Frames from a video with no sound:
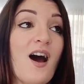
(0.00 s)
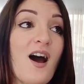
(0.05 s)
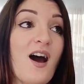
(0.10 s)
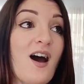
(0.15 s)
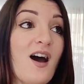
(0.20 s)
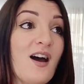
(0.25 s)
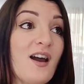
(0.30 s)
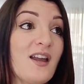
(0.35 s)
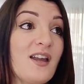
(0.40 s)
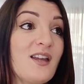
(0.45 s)

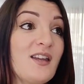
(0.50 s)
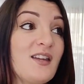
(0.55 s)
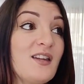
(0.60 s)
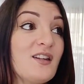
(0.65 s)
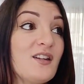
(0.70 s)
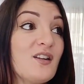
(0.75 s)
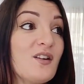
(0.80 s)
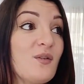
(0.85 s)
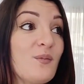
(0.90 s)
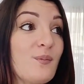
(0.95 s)

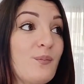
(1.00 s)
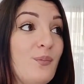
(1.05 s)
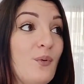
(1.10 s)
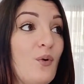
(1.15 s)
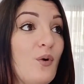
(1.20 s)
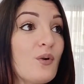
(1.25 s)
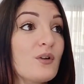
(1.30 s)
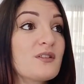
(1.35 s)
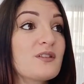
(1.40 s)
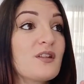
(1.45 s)
I
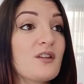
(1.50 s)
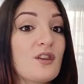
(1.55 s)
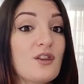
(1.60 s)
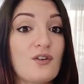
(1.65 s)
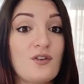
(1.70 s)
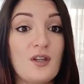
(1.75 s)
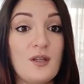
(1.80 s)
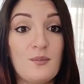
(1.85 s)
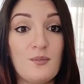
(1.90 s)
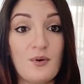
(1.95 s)
bought
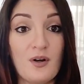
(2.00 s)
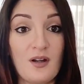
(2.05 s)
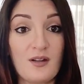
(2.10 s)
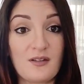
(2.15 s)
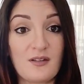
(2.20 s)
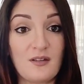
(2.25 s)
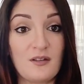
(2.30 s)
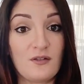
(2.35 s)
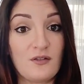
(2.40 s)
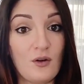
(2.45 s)
3
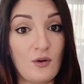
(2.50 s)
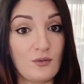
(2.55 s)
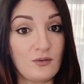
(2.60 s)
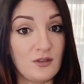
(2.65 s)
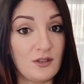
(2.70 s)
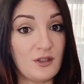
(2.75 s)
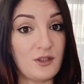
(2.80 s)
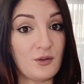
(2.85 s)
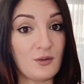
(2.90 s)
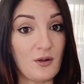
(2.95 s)
bras in
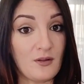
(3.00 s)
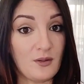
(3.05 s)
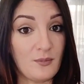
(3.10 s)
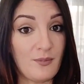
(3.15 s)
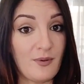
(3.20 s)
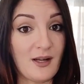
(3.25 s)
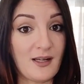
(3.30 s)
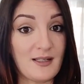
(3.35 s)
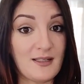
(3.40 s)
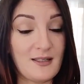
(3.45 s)
total throughout the
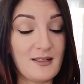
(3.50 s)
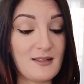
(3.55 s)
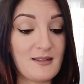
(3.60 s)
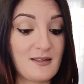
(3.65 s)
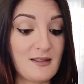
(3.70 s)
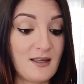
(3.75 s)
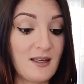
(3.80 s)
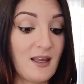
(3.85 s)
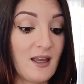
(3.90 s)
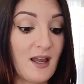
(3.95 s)

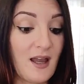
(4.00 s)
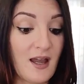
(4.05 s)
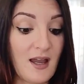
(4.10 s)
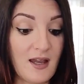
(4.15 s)
pregnancy,